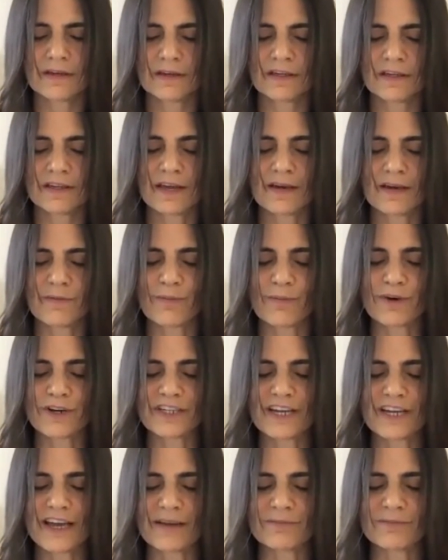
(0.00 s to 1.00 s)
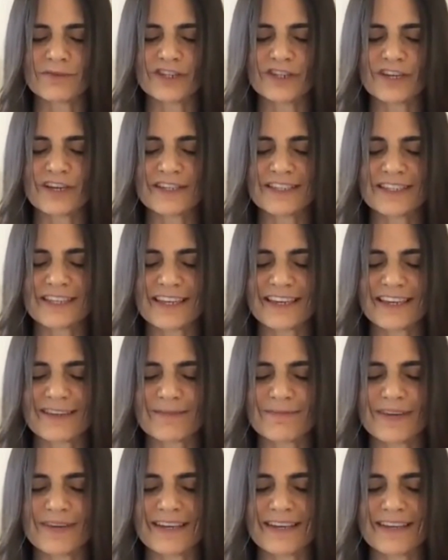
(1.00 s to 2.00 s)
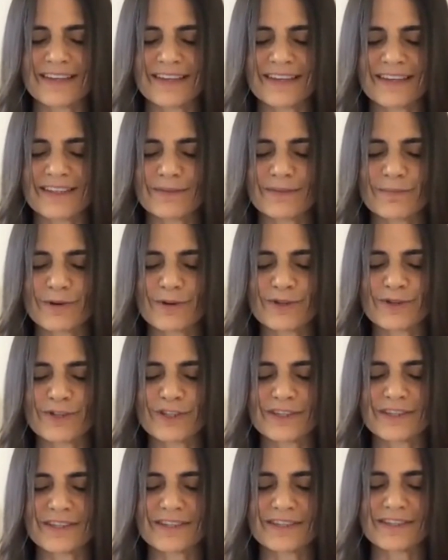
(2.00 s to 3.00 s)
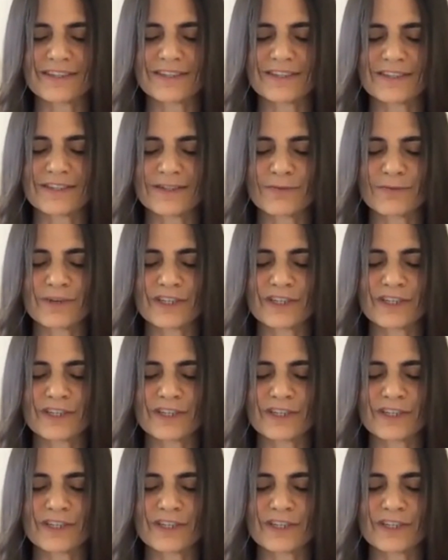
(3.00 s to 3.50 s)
Again, one more time, just like me, this person just